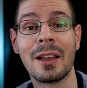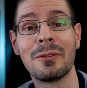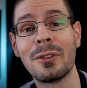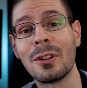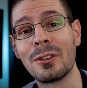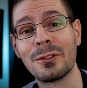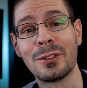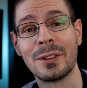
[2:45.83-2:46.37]
I have
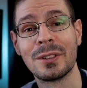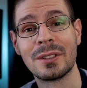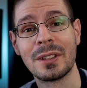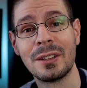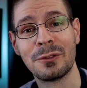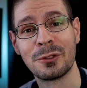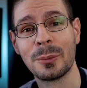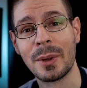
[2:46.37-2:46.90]
all of his
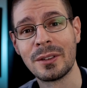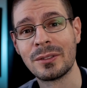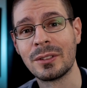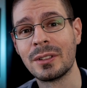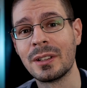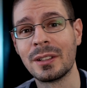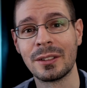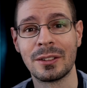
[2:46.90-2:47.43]

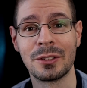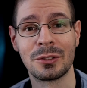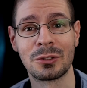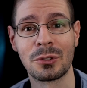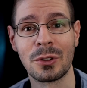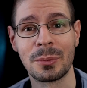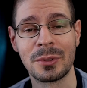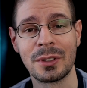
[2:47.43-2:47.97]
information in the
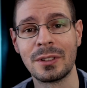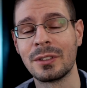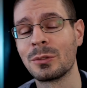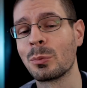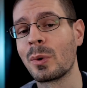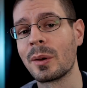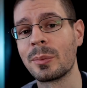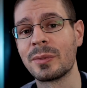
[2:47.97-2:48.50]
description, his
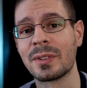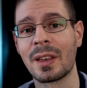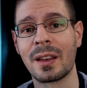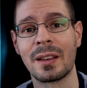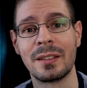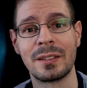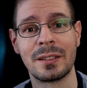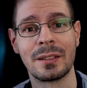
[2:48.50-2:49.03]

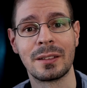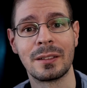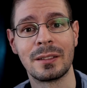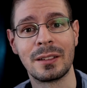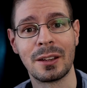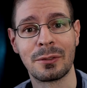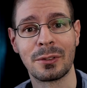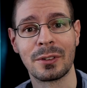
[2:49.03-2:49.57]
website,
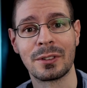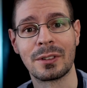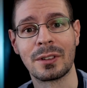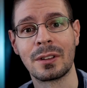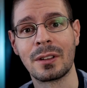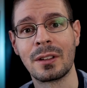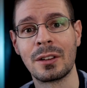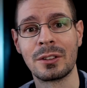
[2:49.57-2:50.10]
different
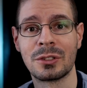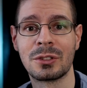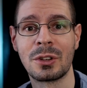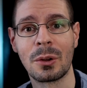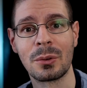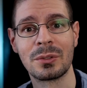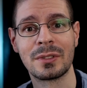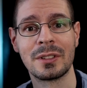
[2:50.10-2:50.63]

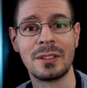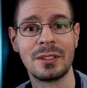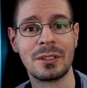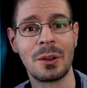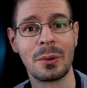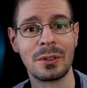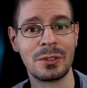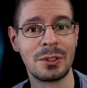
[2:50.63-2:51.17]
shows that he's
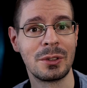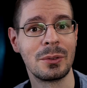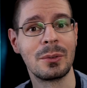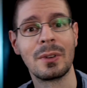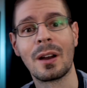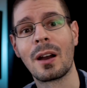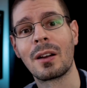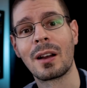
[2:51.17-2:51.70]
going
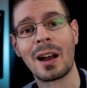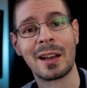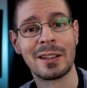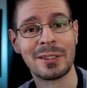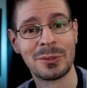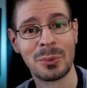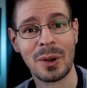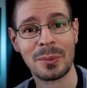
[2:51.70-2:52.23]
to are on
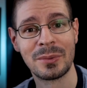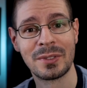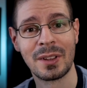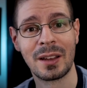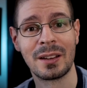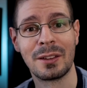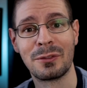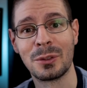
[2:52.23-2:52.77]
his
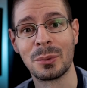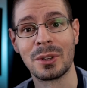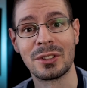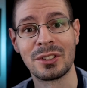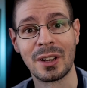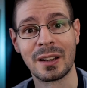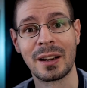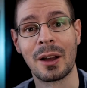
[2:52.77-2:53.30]
website if you want to
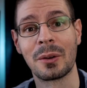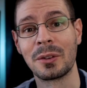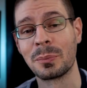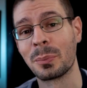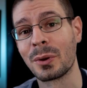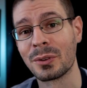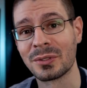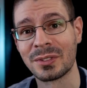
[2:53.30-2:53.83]
check it out in
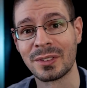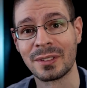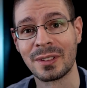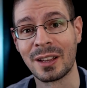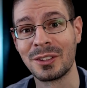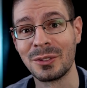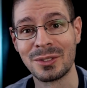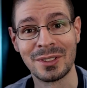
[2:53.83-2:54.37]
person. I do